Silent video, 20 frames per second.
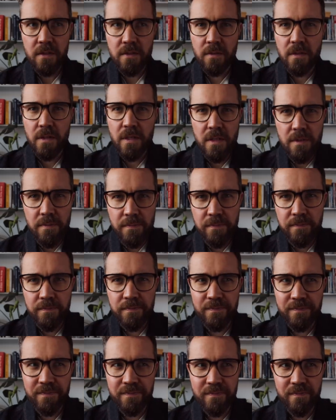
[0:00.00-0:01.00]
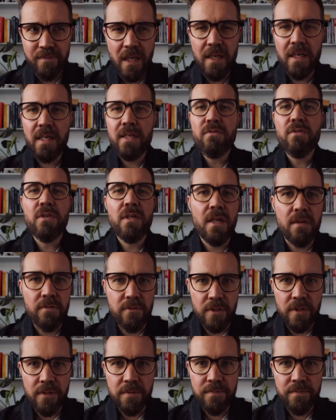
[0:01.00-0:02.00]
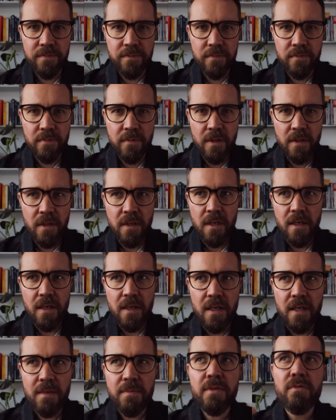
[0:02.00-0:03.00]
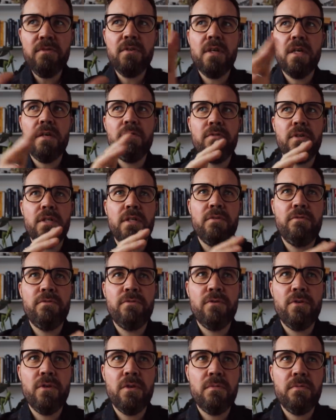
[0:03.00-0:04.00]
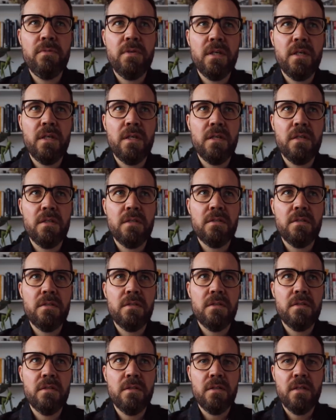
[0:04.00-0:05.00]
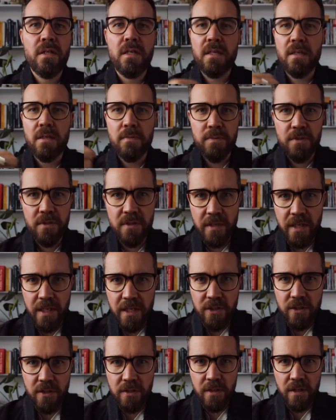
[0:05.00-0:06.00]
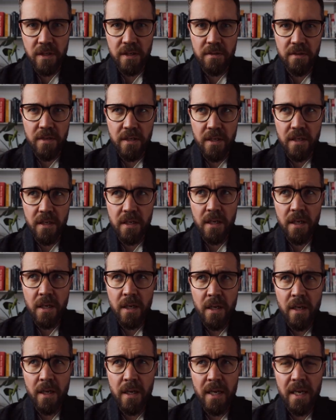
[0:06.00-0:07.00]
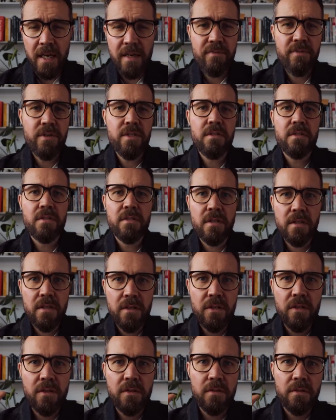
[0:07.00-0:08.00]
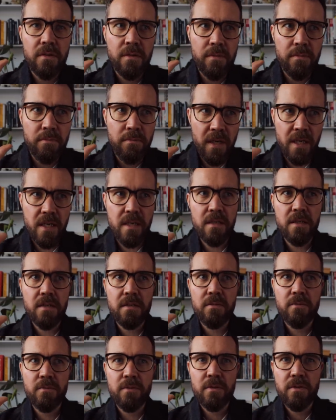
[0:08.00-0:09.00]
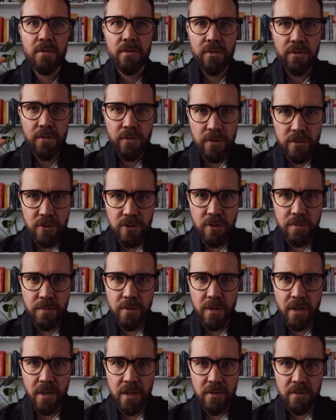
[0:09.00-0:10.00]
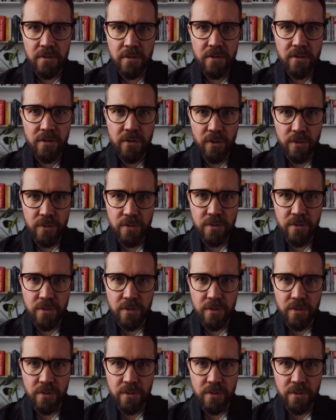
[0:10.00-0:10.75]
So I'm in recovery. I'm in recovery from that obsession that I think every single man with a YouTube account goes